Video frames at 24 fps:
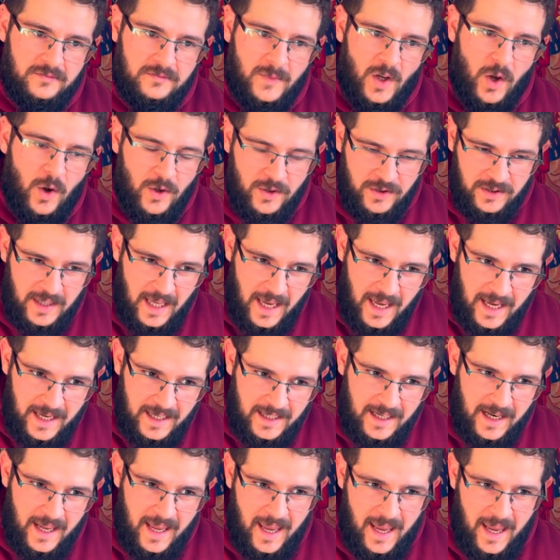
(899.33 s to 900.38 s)
contain
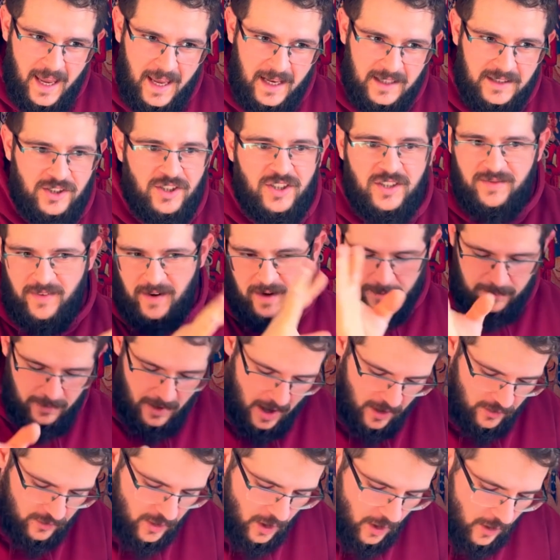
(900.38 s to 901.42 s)
and she's very
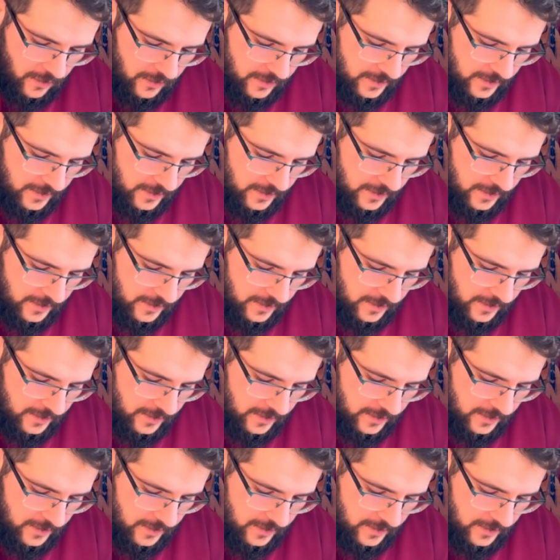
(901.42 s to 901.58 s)
proud of.